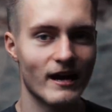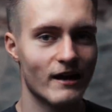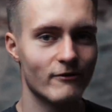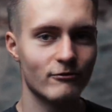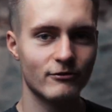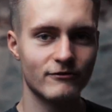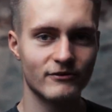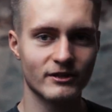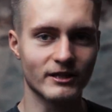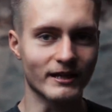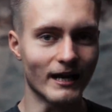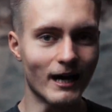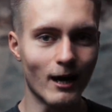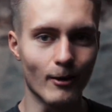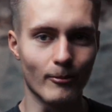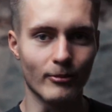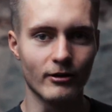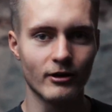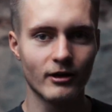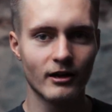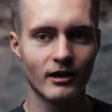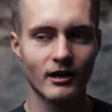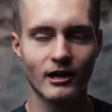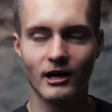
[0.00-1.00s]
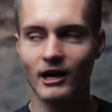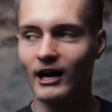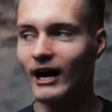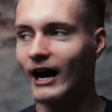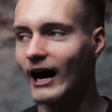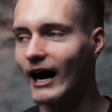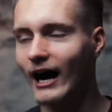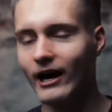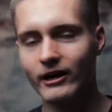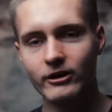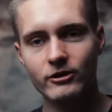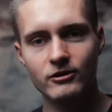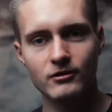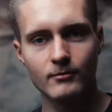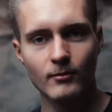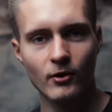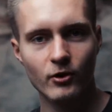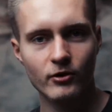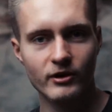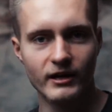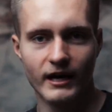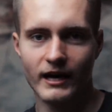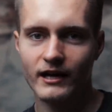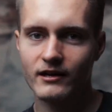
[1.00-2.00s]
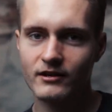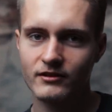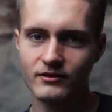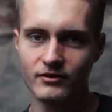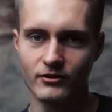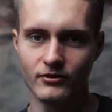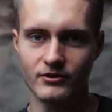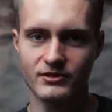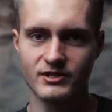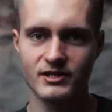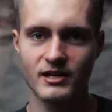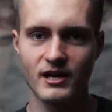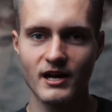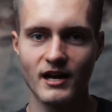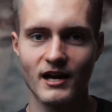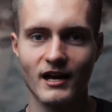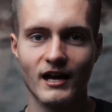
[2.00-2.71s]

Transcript: everything up, hire more editors,